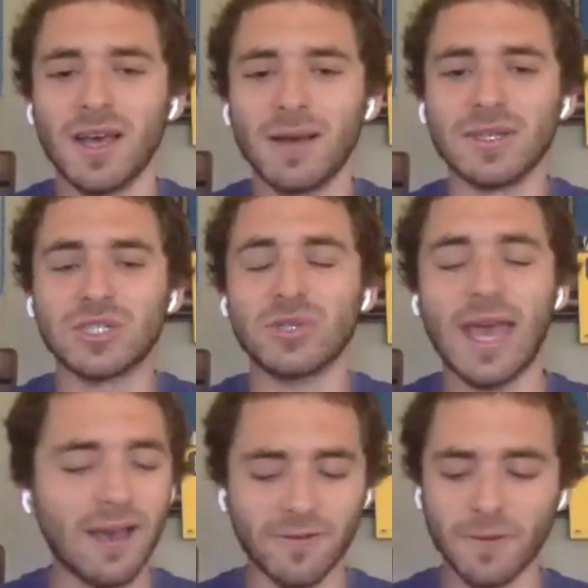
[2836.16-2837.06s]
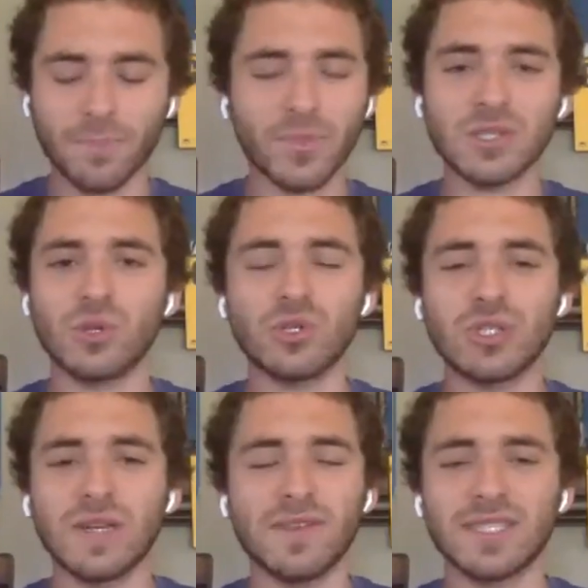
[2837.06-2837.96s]
um, so they have, uh, so
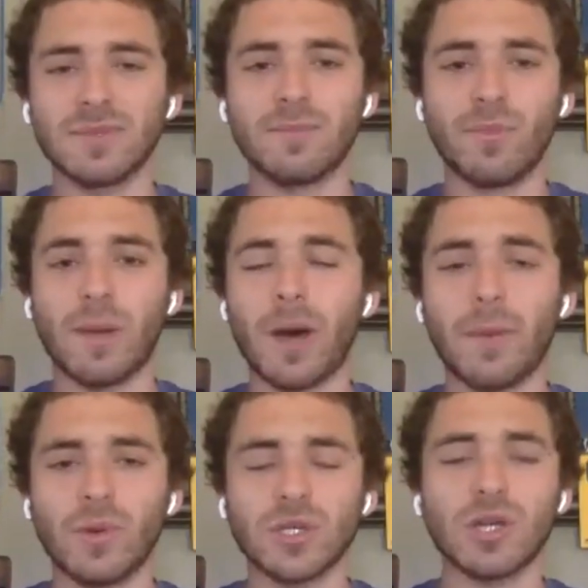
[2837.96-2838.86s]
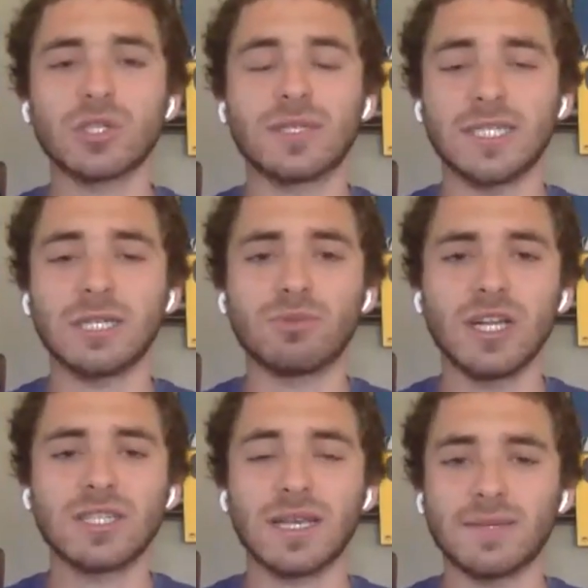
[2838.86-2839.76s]
those are definitely some of the popular ones. Also, Steel
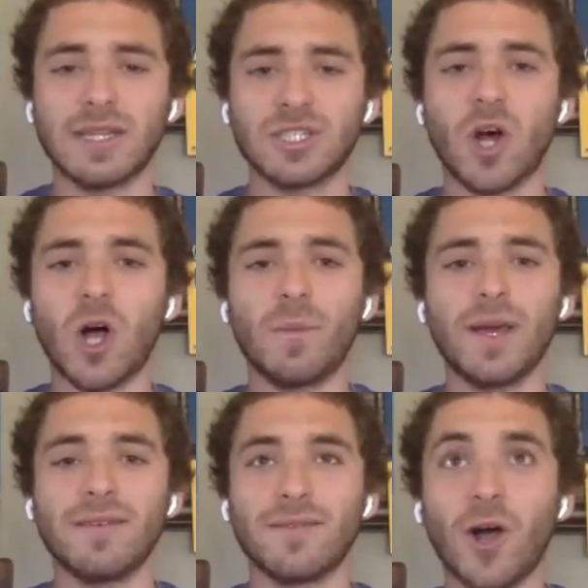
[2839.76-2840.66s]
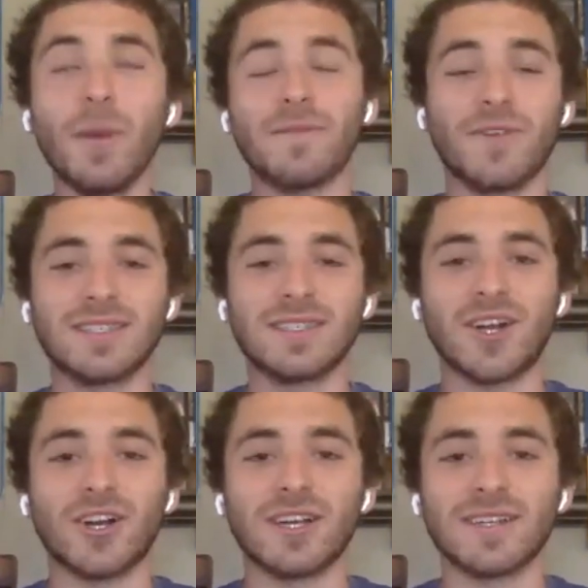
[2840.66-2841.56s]
Bridge, like I mentioned, all my all my friends
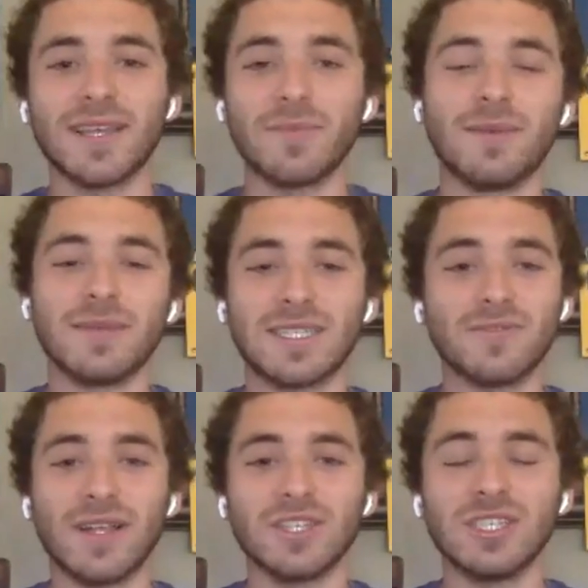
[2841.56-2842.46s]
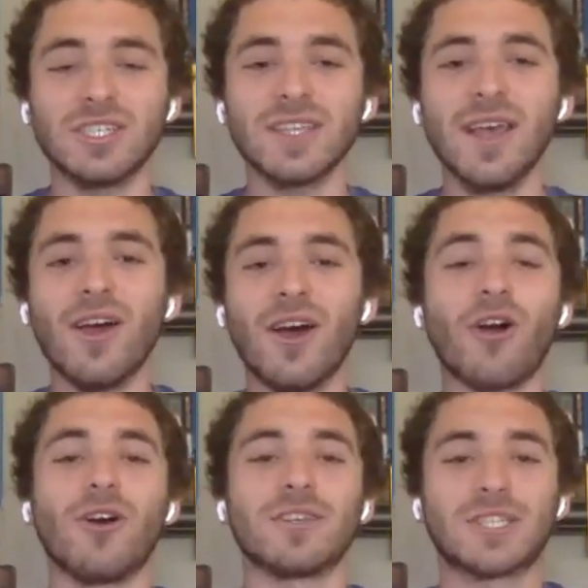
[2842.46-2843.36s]
that are um, civil engineers
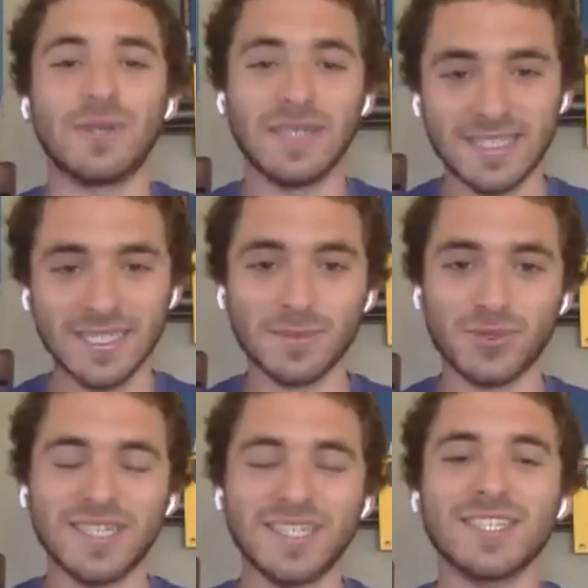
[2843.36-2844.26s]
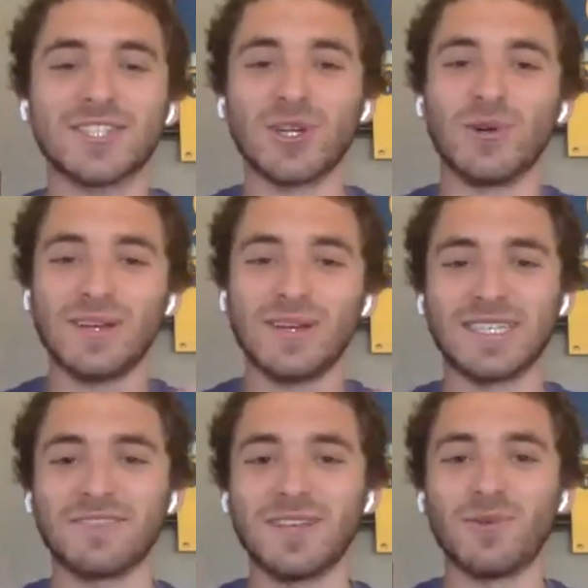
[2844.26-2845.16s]
are also in Steel Bridge. So that
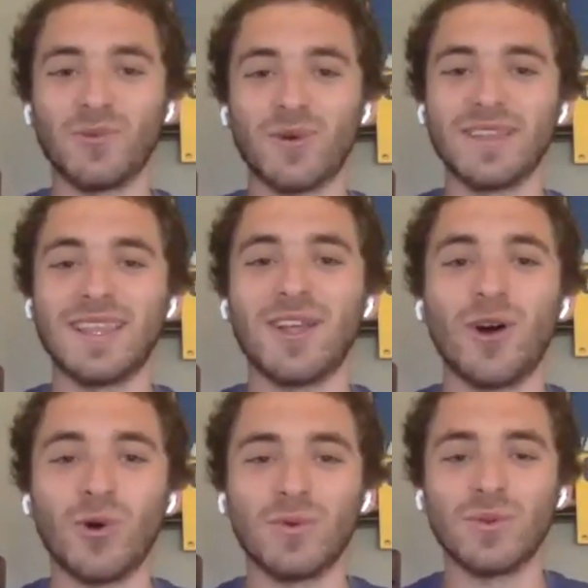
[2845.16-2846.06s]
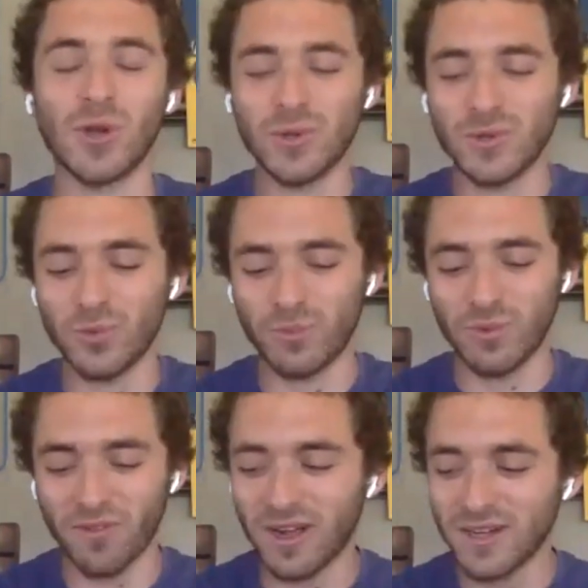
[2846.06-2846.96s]
was definitely one that they all would go
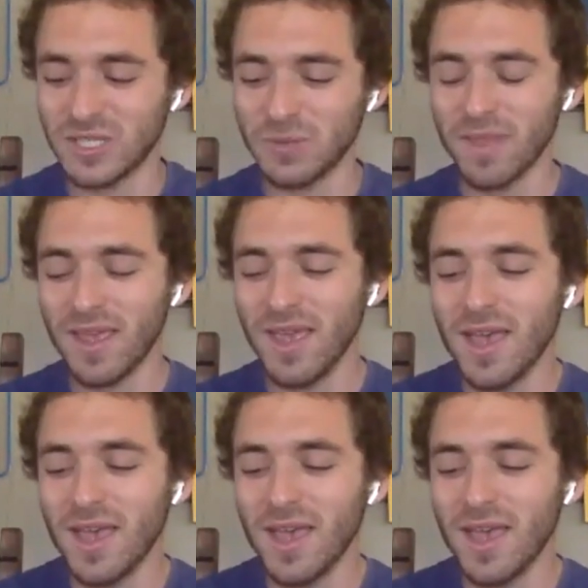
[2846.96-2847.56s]
would flock to.